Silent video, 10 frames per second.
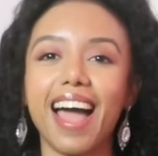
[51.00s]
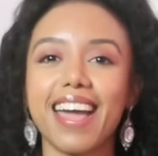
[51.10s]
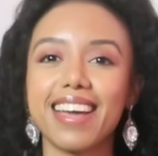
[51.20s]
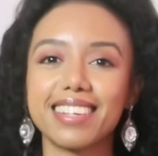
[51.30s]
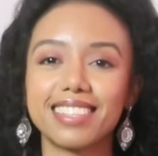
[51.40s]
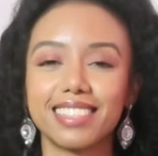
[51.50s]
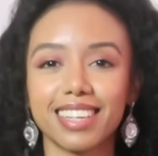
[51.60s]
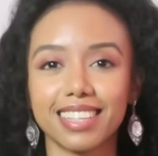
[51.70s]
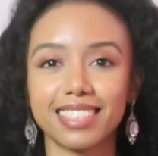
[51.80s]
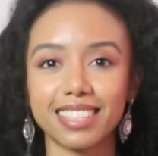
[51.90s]

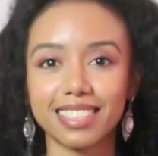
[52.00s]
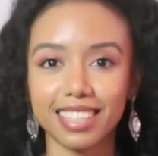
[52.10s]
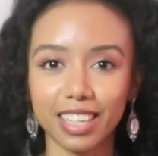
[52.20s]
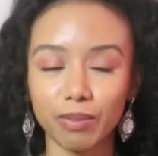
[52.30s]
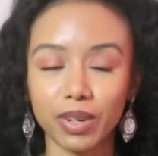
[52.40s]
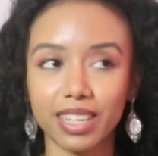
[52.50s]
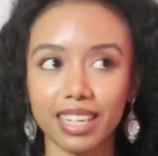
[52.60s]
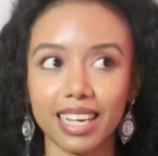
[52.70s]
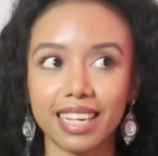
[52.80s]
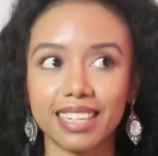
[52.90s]
and in this
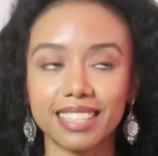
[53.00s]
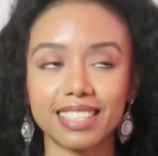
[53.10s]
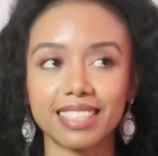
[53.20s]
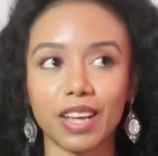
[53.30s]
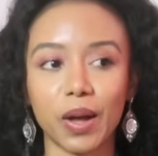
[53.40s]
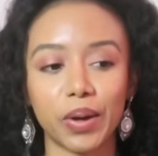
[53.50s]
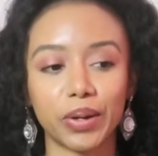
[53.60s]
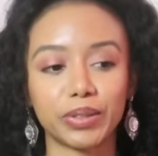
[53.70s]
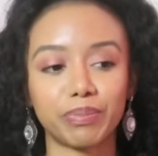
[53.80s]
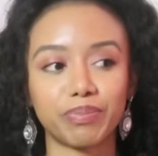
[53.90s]
ebook is
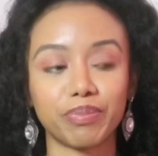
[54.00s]
um,